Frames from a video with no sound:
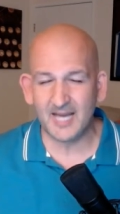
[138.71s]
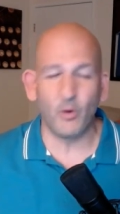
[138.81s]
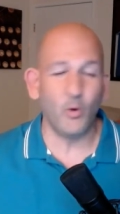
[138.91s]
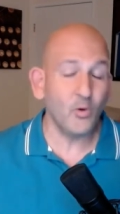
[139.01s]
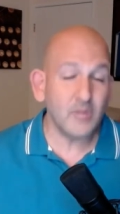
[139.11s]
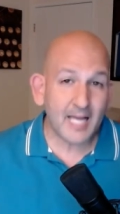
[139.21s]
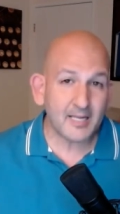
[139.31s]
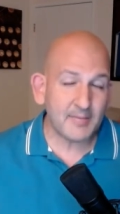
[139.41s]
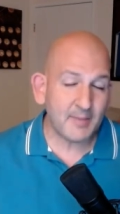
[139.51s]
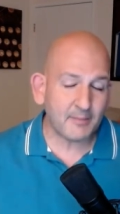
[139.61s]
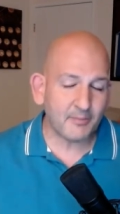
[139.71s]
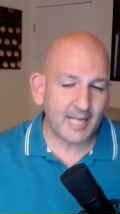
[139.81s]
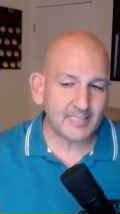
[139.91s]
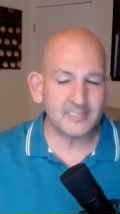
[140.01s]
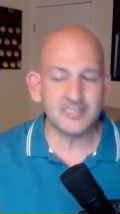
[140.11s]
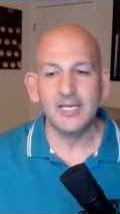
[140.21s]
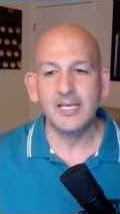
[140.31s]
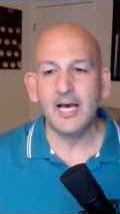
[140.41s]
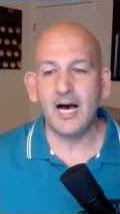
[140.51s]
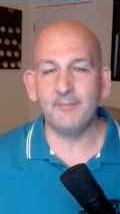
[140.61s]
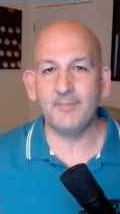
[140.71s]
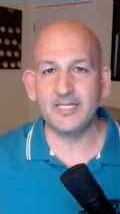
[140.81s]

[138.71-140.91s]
Not a whole lot came out of practice on